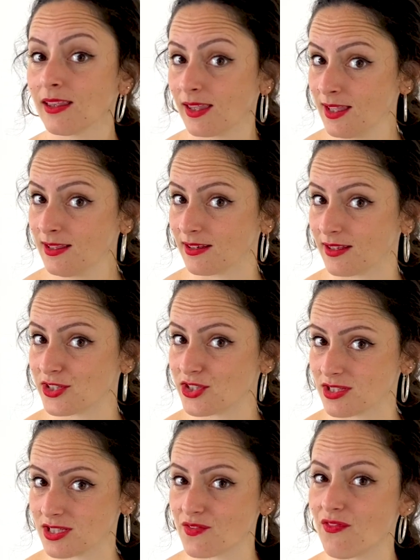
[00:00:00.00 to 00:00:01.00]
English
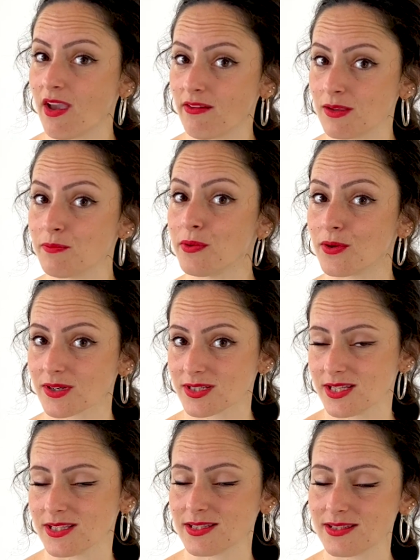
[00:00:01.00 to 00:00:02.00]
is very
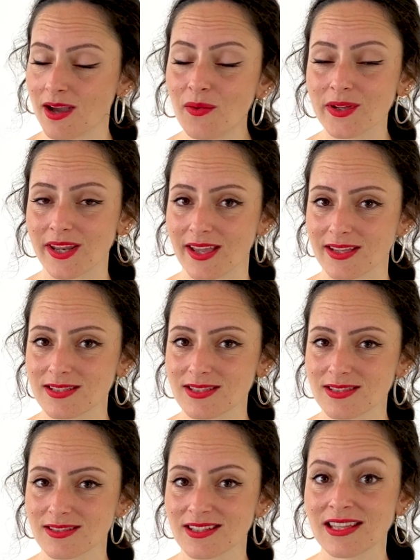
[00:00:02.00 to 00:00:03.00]
important
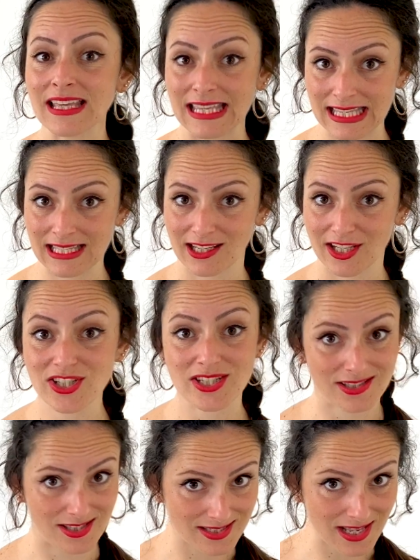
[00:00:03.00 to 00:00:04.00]
nowadays. English
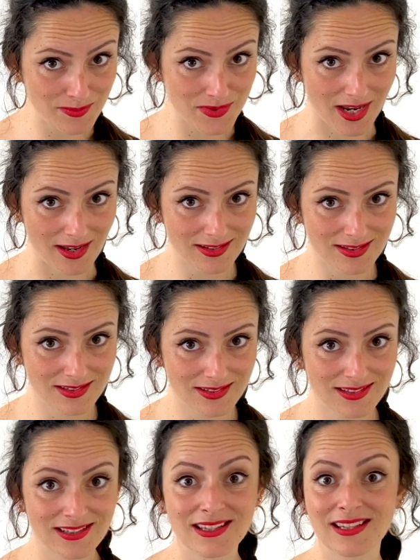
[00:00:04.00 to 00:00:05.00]
is the subject,
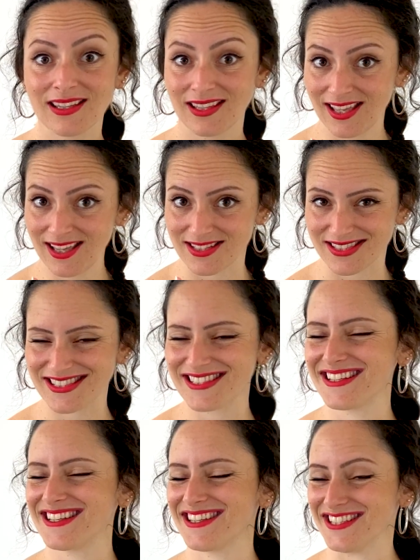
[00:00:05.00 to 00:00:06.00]
is
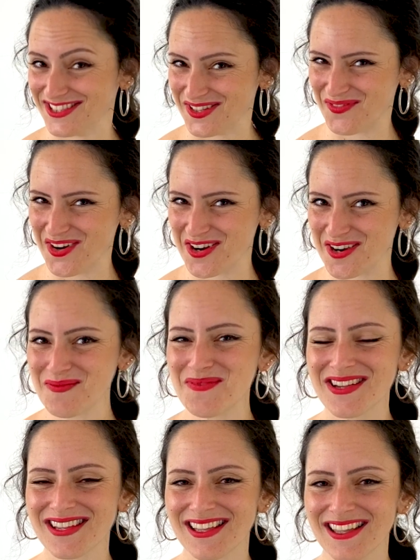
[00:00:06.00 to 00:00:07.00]
a verb,
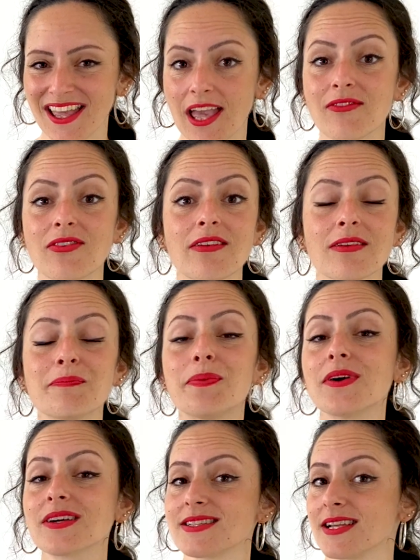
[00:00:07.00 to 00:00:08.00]
and very
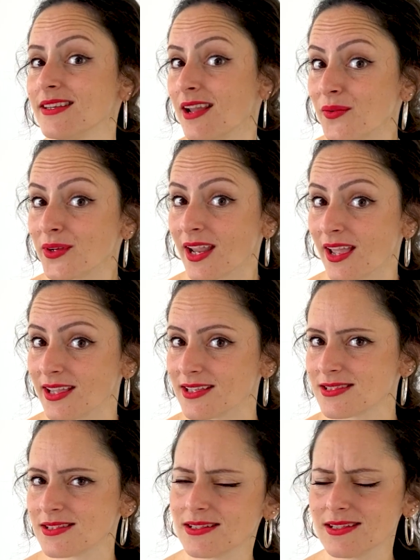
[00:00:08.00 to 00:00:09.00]
important
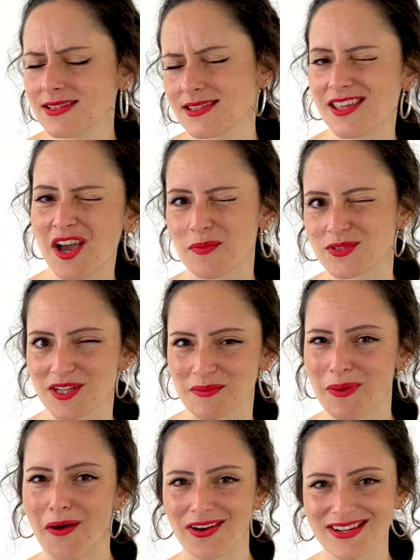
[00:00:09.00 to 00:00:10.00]
nowadays is the object
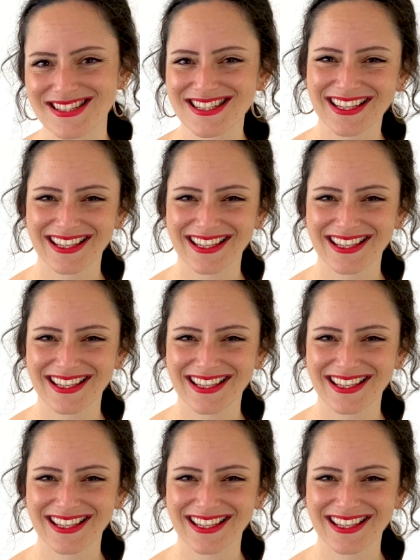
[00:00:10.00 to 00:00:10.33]
part.